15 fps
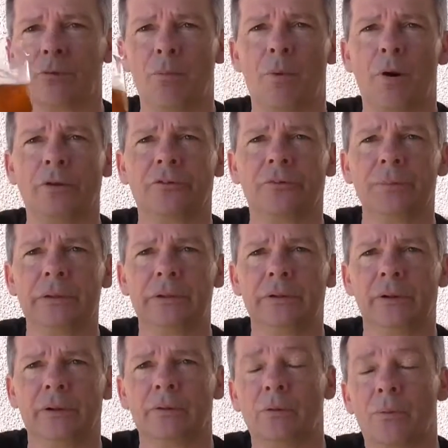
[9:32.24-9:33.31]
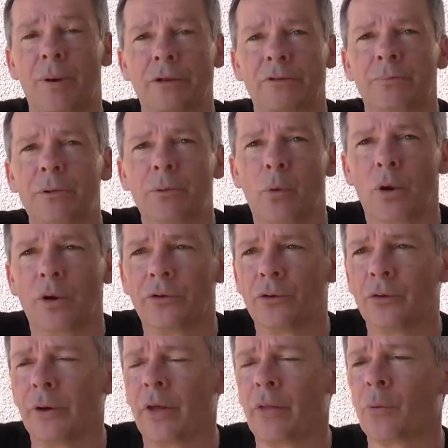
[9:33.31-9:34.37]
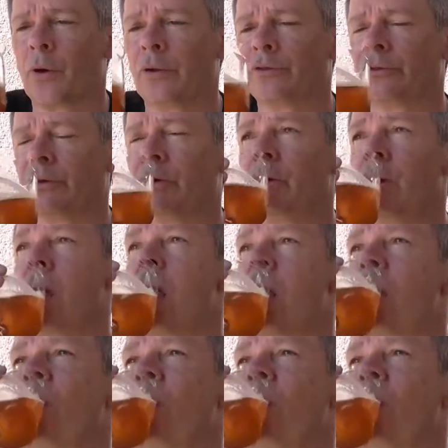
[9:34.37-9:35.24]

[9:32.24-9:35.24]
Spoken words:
reminds me, you know, or makes me want to do another one soon.